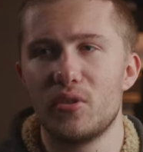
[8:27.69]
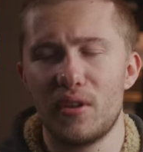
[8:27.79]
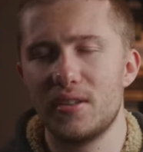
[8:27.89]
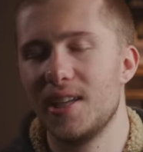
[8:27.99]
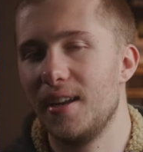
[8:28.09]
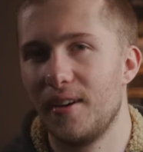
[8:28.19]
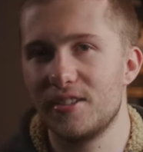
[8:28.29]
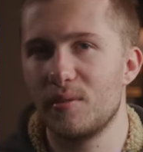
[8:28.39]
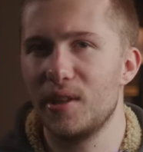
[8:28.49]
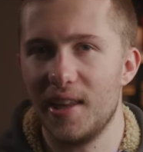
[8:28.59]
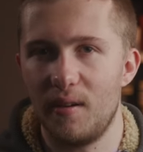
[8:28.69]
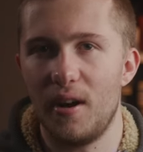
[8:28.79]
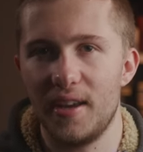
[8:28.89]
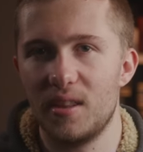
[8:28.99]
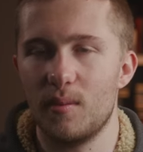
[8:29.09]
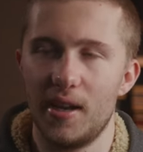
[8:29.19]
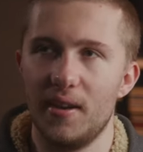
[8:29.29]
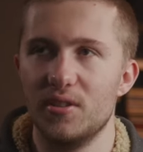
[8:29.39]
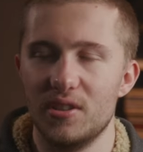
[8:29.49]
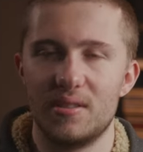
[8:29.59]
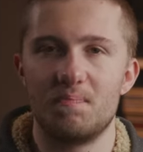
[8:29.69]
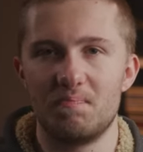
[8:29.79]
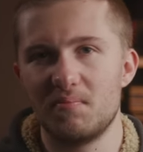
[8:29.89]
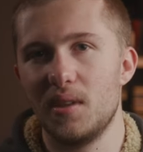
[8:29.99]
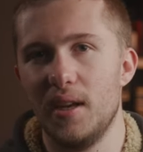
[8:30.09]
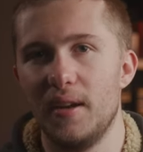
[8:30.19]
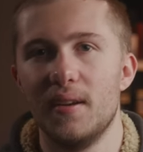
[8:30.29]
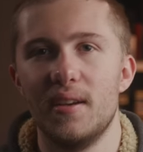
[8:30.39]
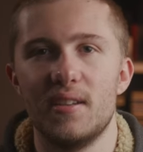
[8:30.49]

although Sennheiser with their IE300s, you know,